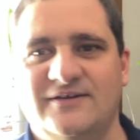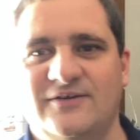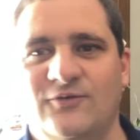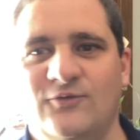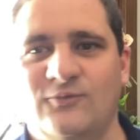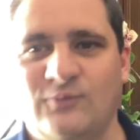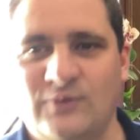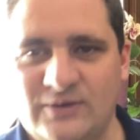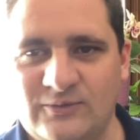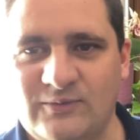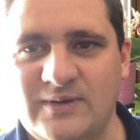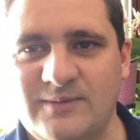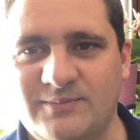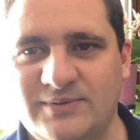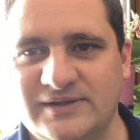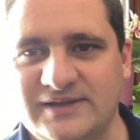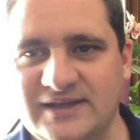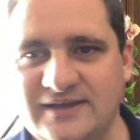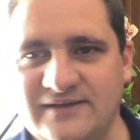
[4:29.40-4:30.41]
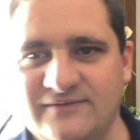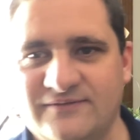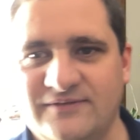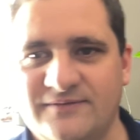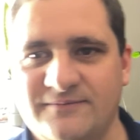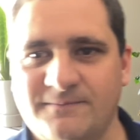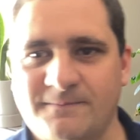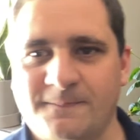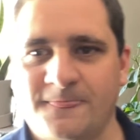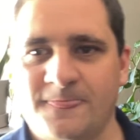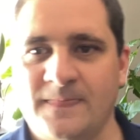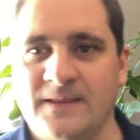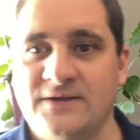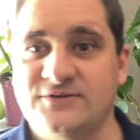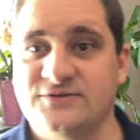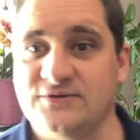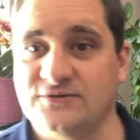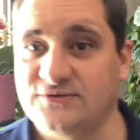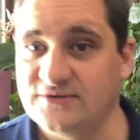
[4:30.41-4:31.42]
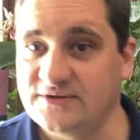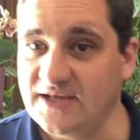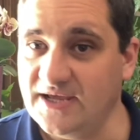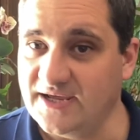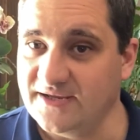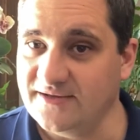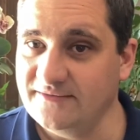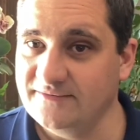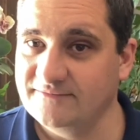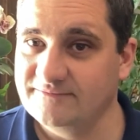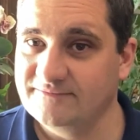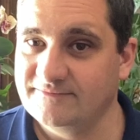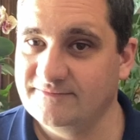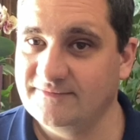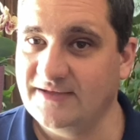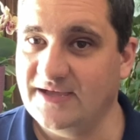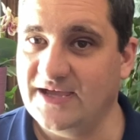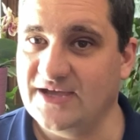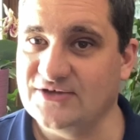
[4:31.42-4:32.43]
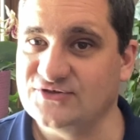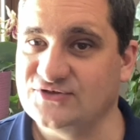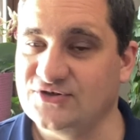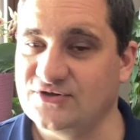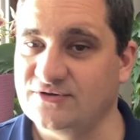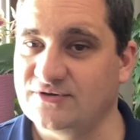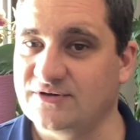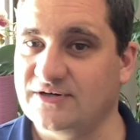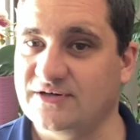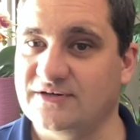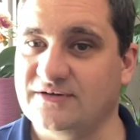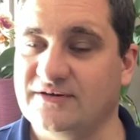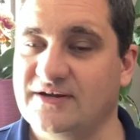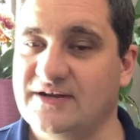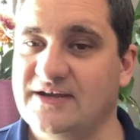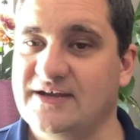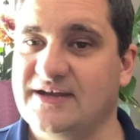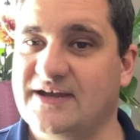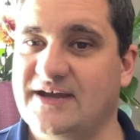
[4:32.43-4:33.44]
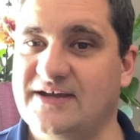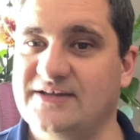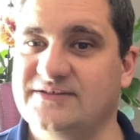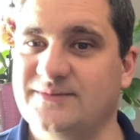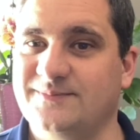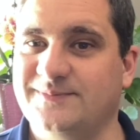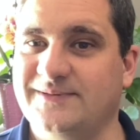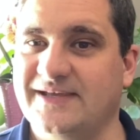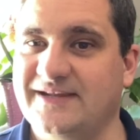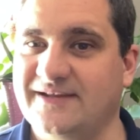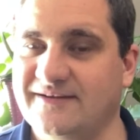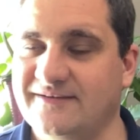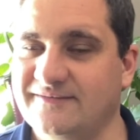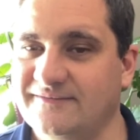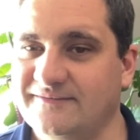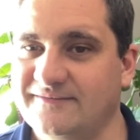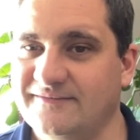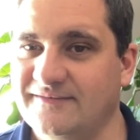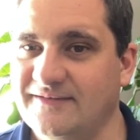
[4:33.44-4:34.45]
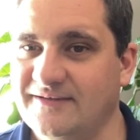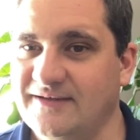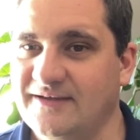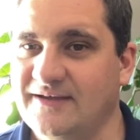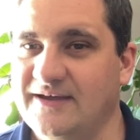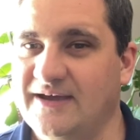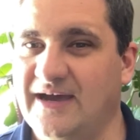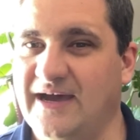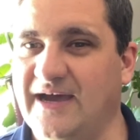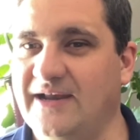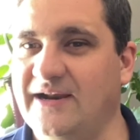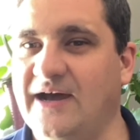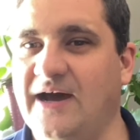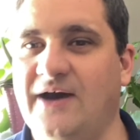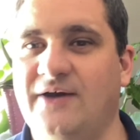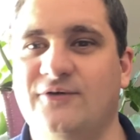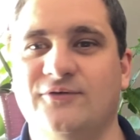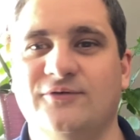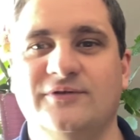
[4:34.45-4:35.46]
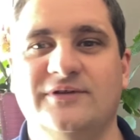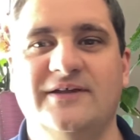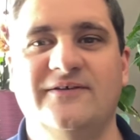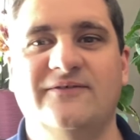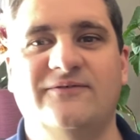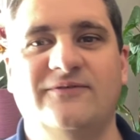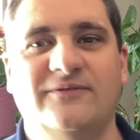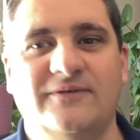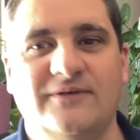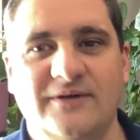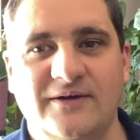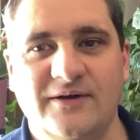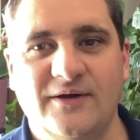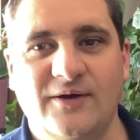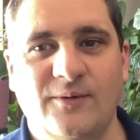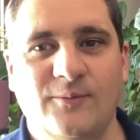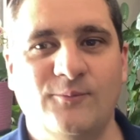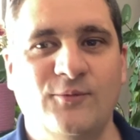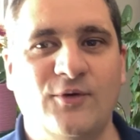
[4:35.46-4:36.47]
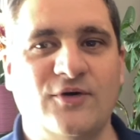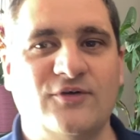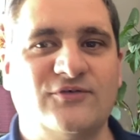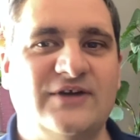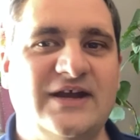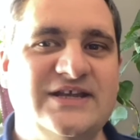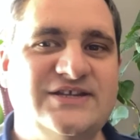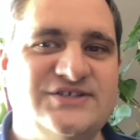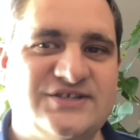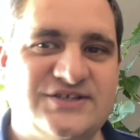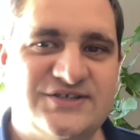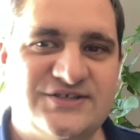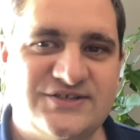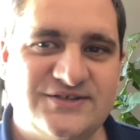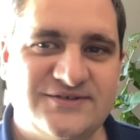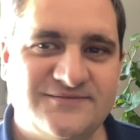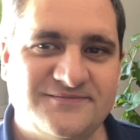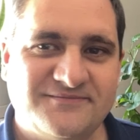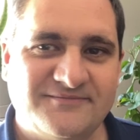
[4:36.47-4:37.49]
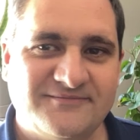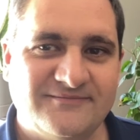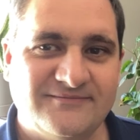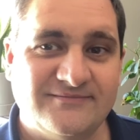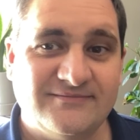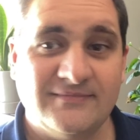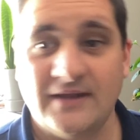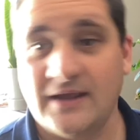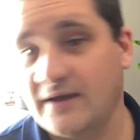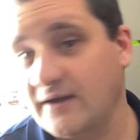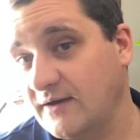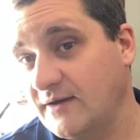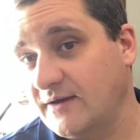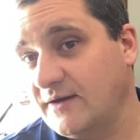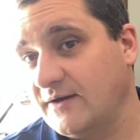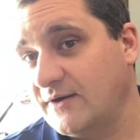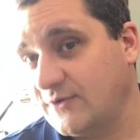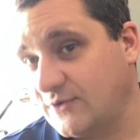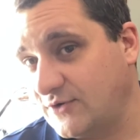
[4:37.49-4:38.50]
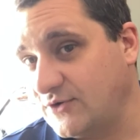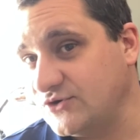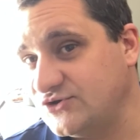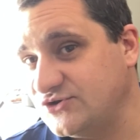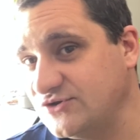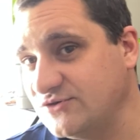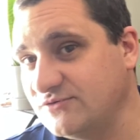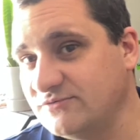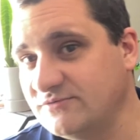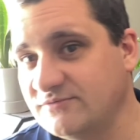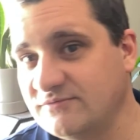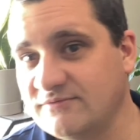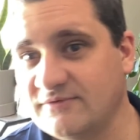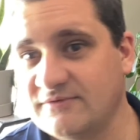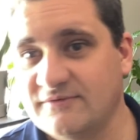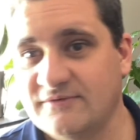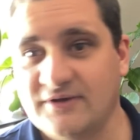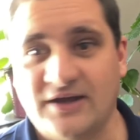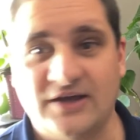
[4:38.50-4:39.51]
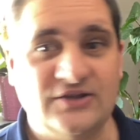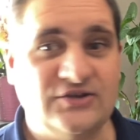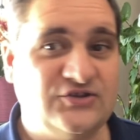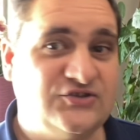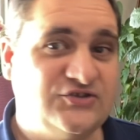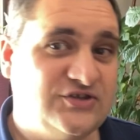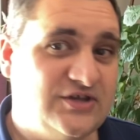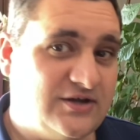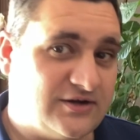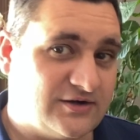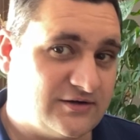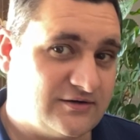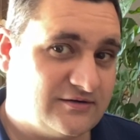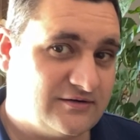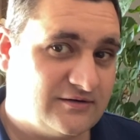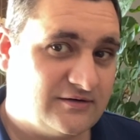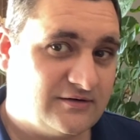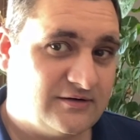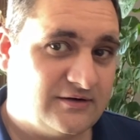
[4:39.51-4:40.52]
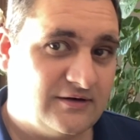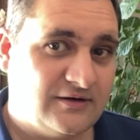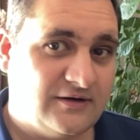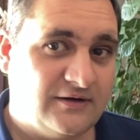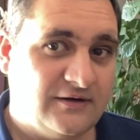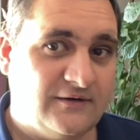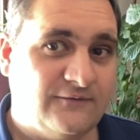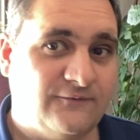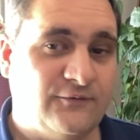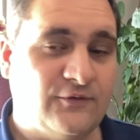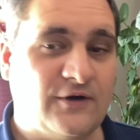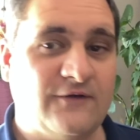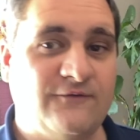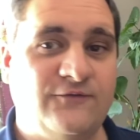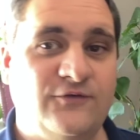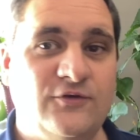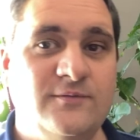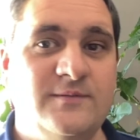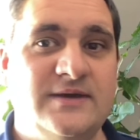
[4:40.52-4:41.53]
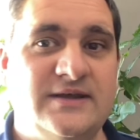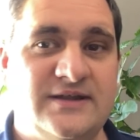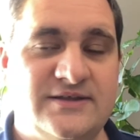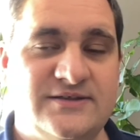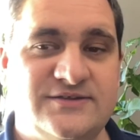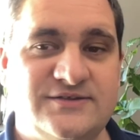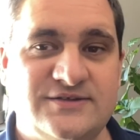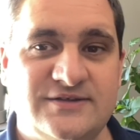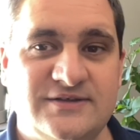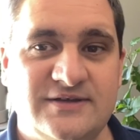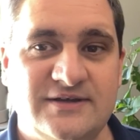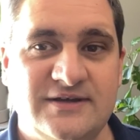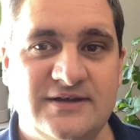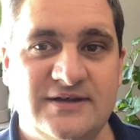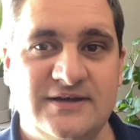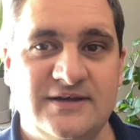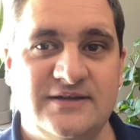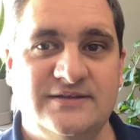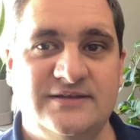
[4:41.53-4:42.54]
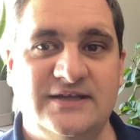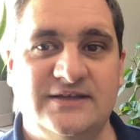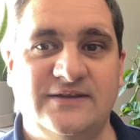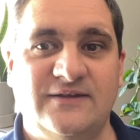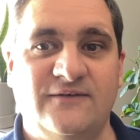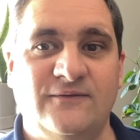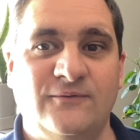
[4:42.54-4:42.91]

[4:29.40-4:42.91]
when we believe. So today, as you're contemplating on how to live more righteous, could you consider for a few minutes that